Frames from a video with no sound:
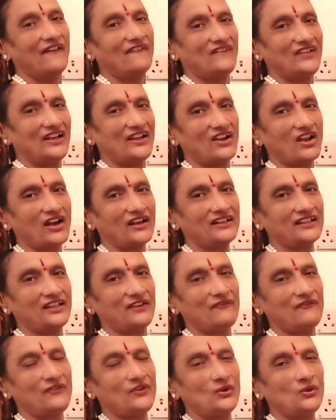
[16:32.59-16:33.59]
will not
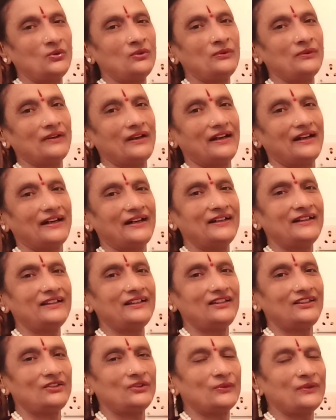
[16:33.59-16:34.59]
give you a
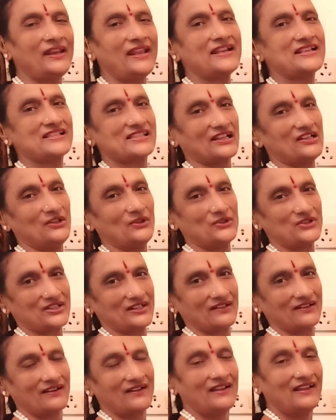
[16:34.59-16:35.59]
unique
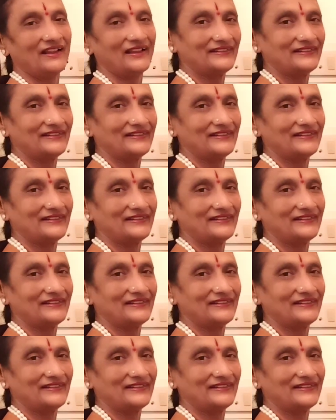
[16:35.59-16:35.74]
solution.